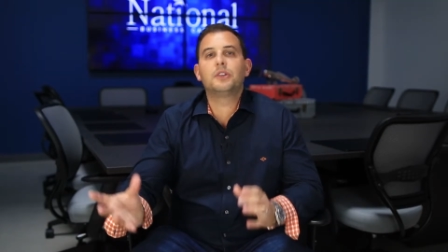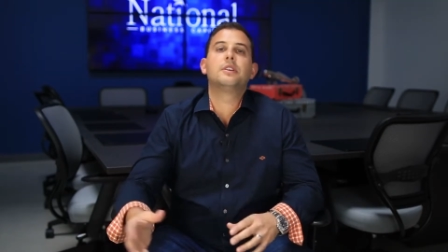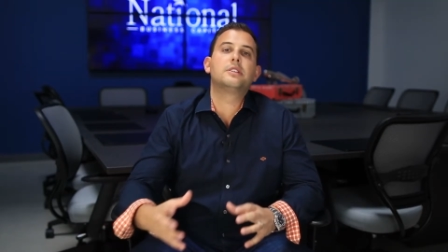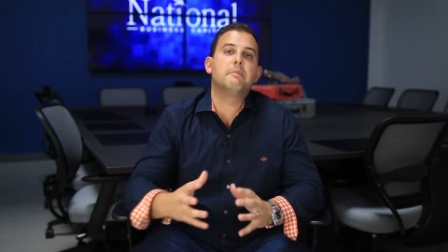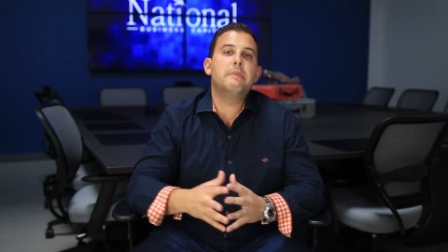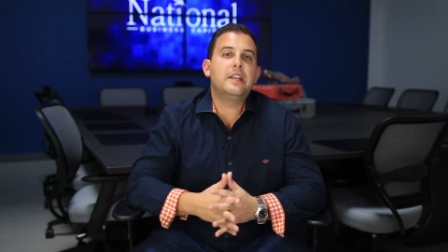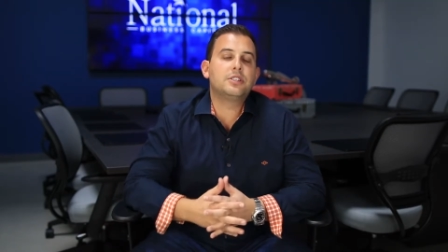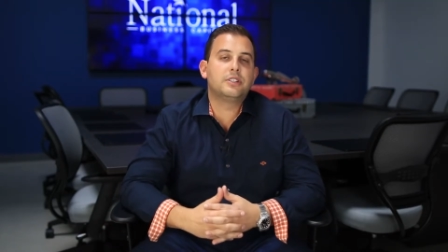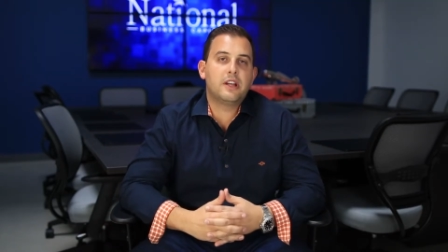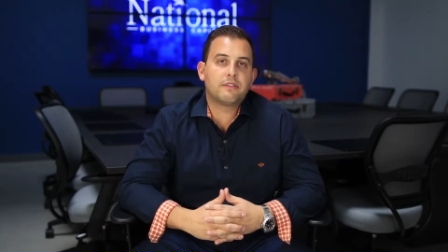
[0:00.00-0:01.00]
And there's a
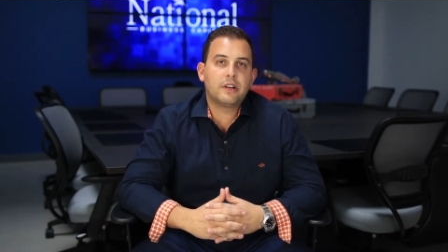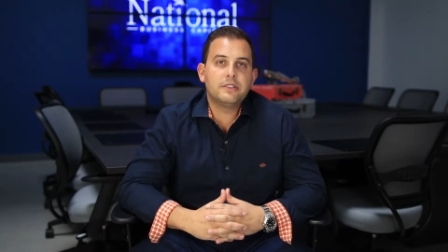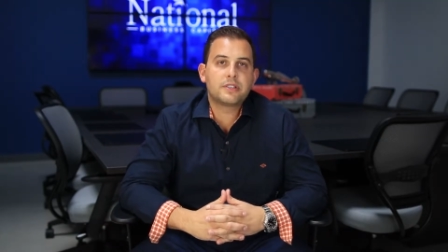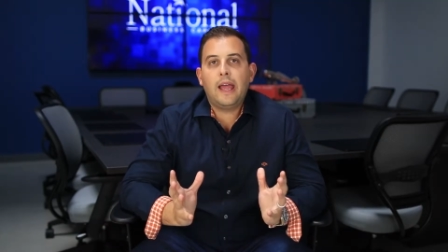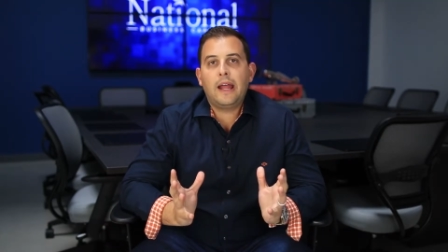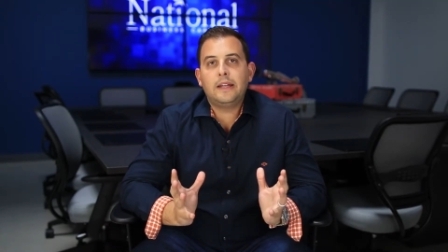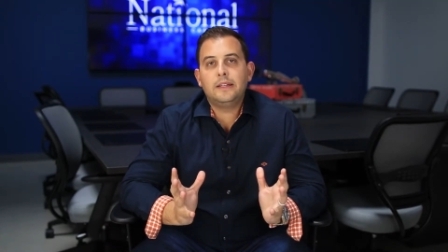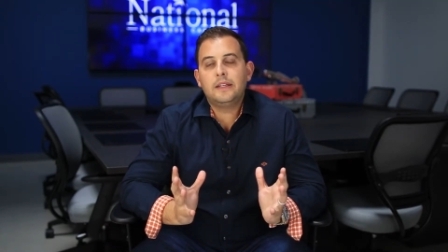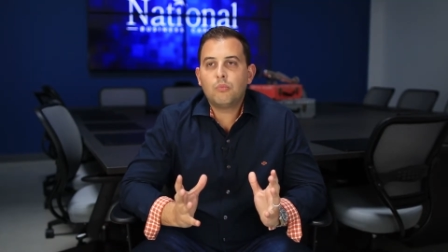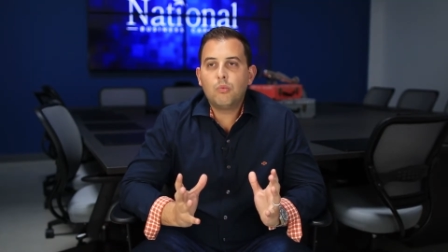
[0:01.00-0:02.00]
major difference.
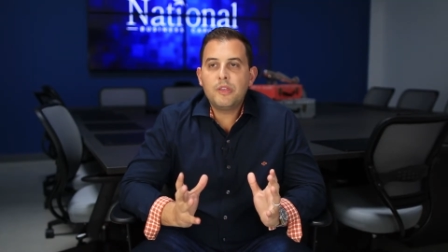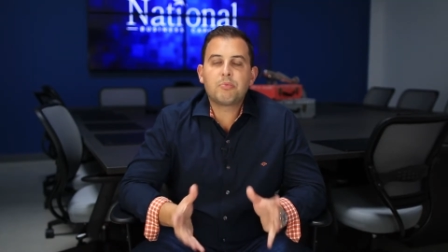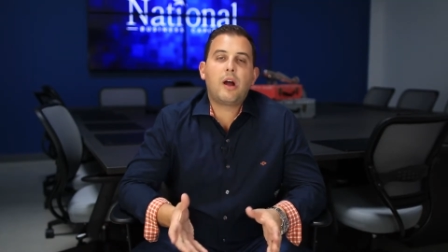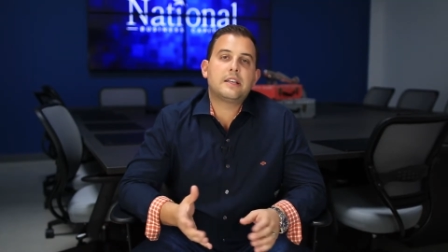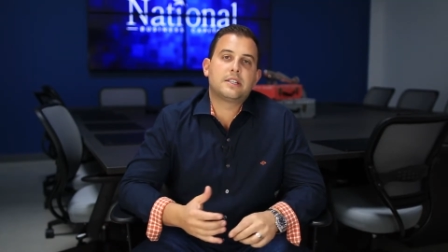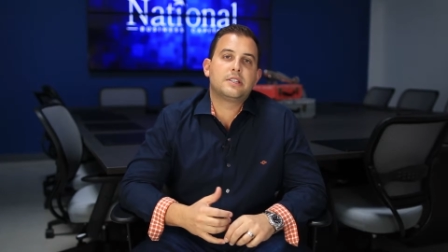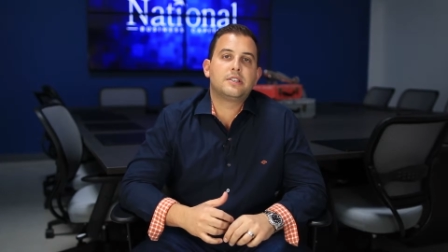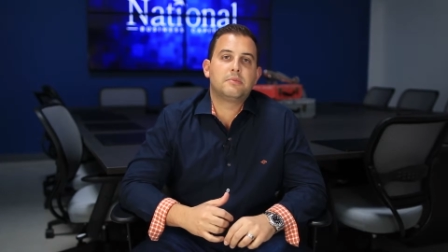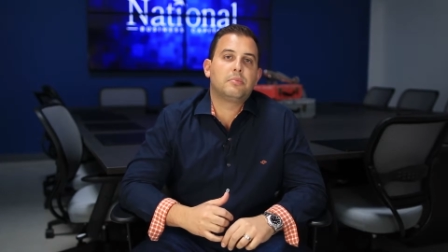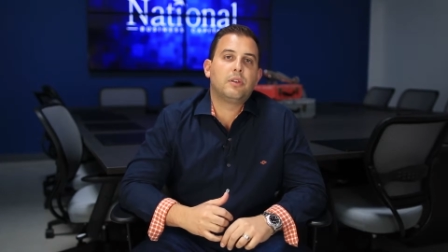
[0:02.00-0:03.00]
And with
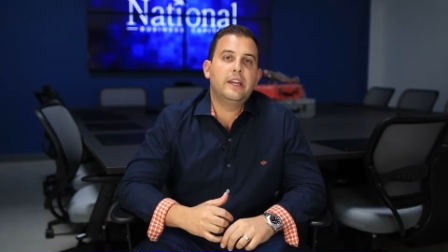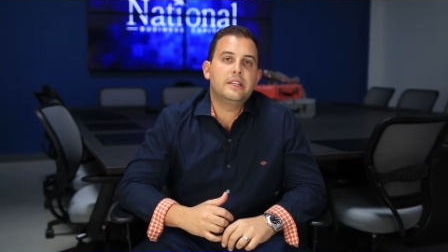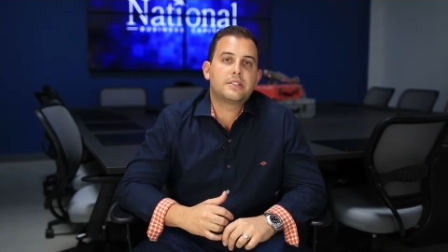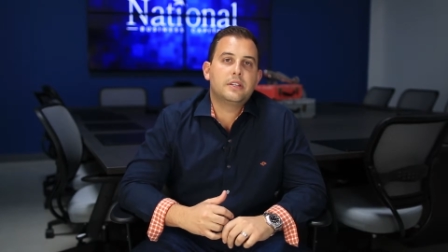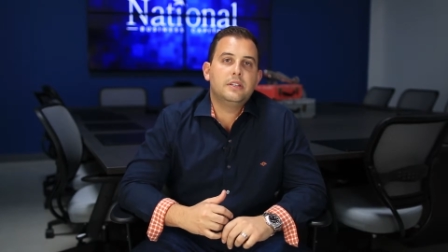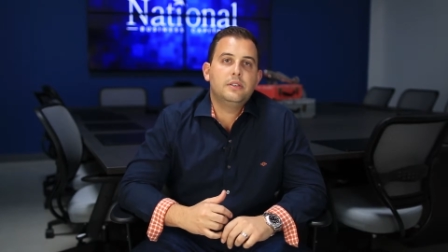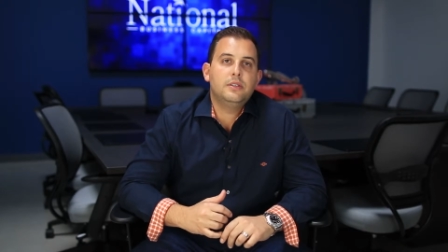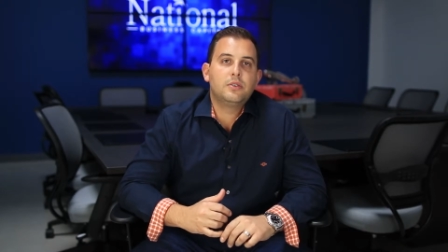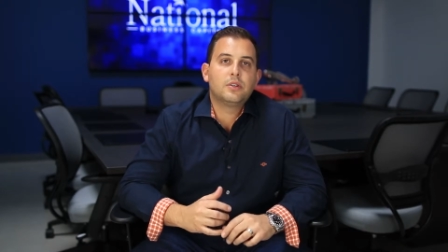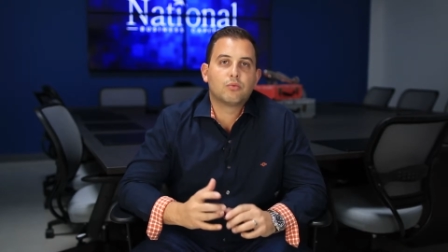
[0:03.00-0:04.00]
processes in place, you,
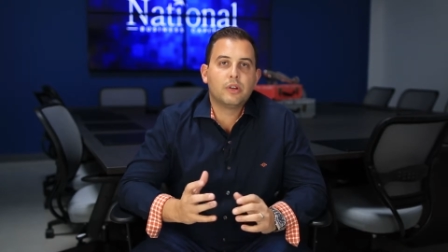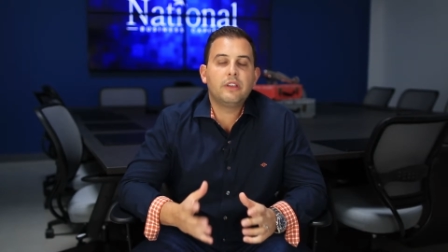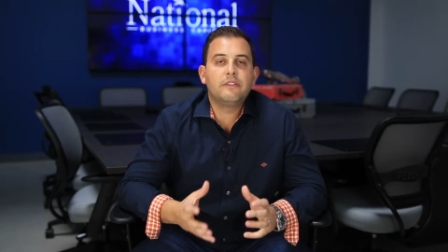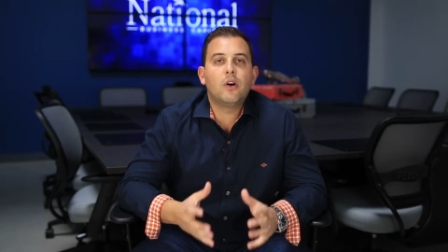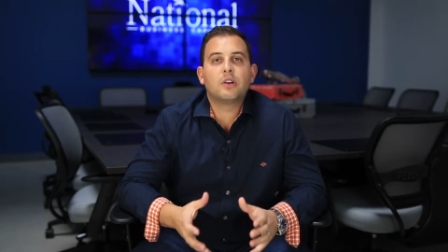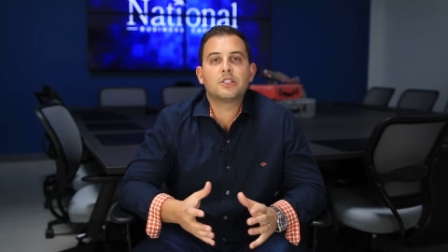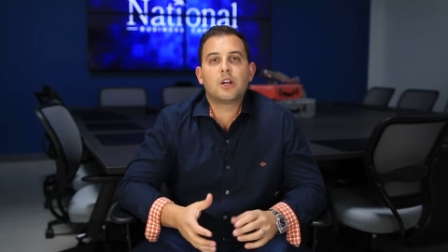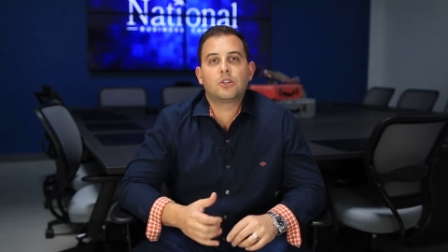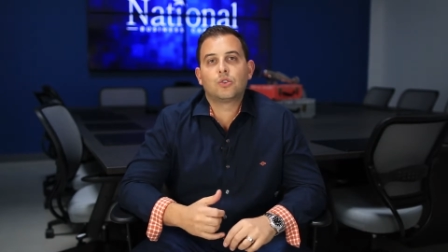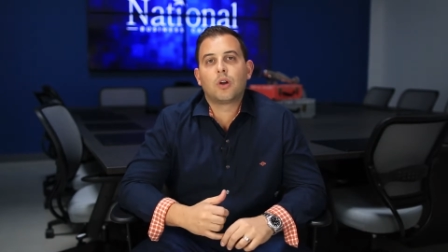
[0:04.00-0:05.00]
you can really focus
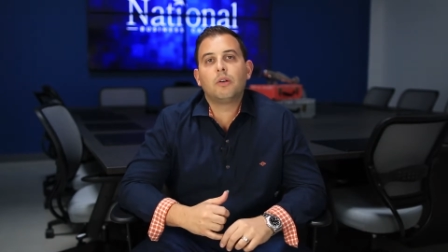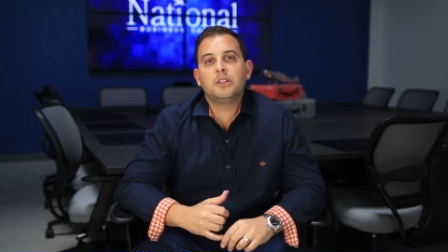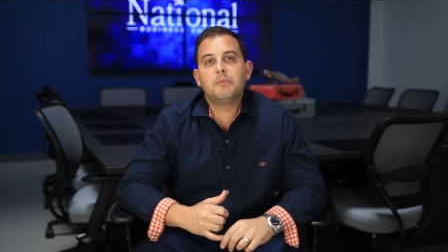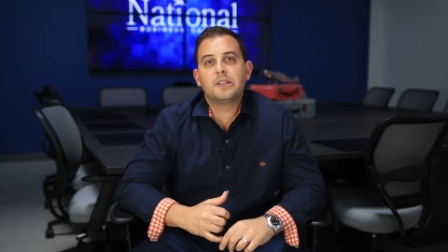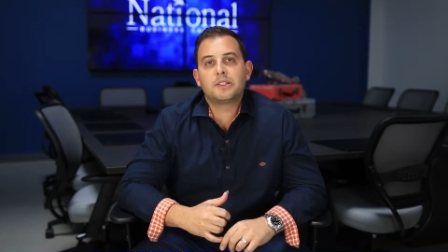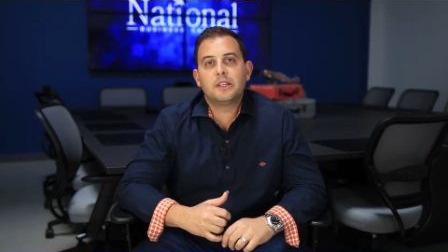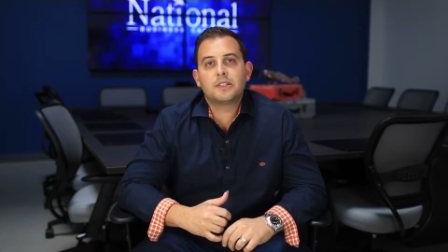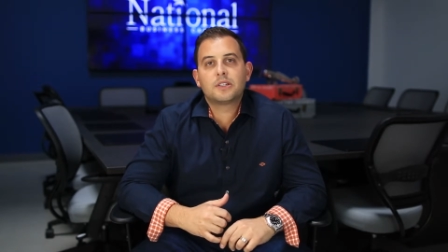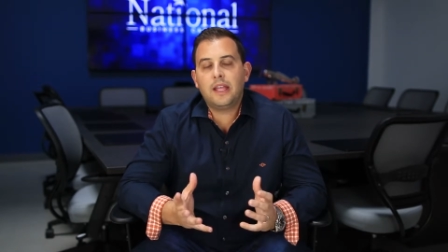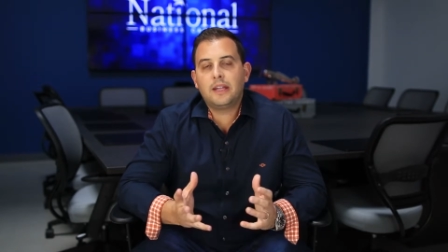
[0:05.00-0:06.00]
on growing the
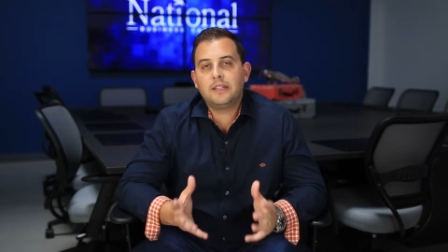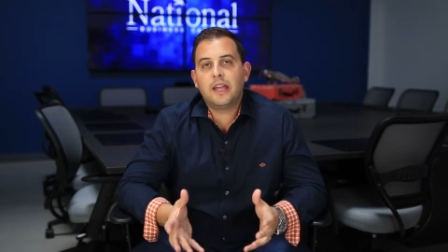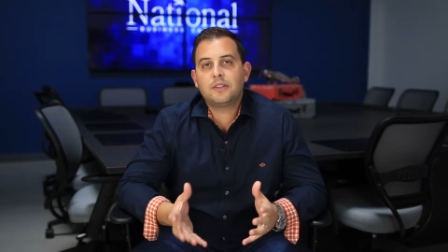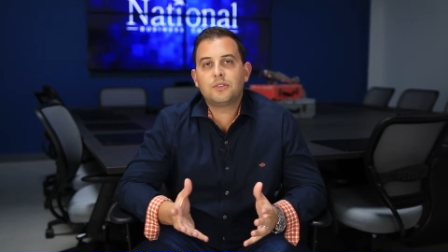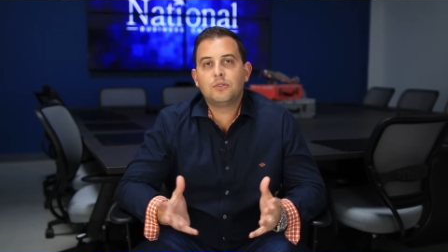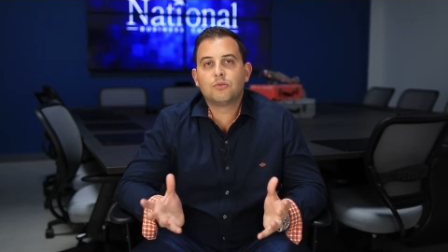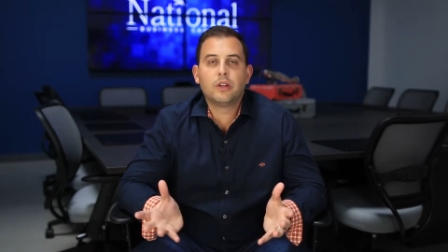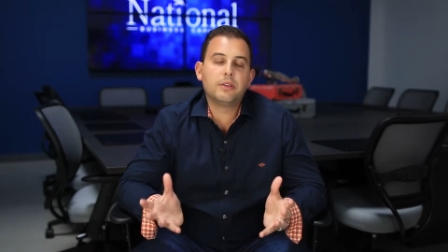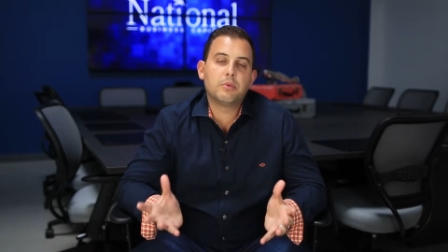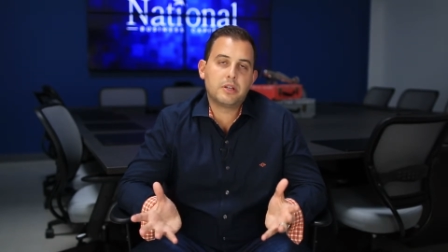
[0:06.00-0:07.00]
business and get to
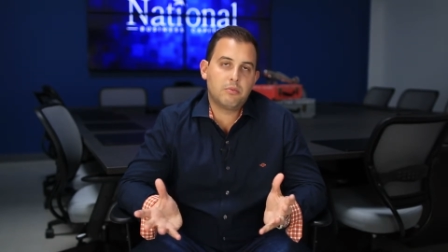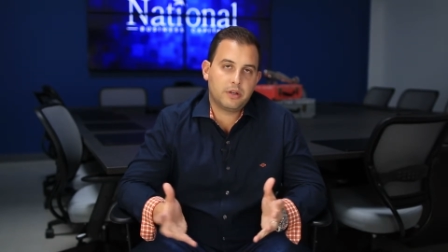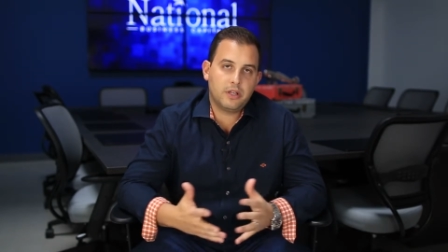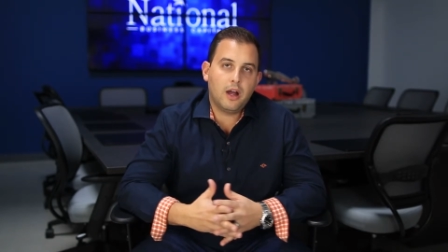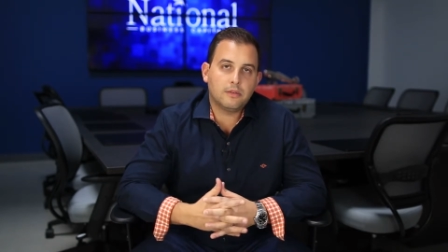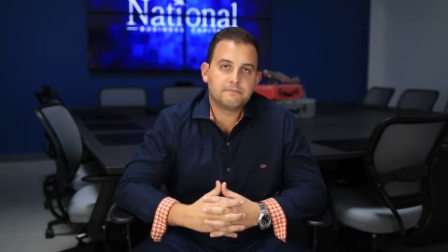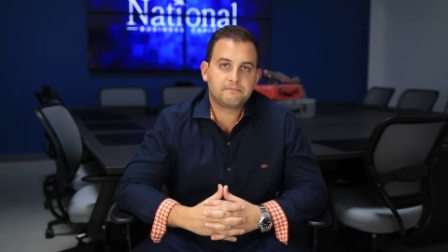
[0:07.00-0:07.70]
really where you want to go.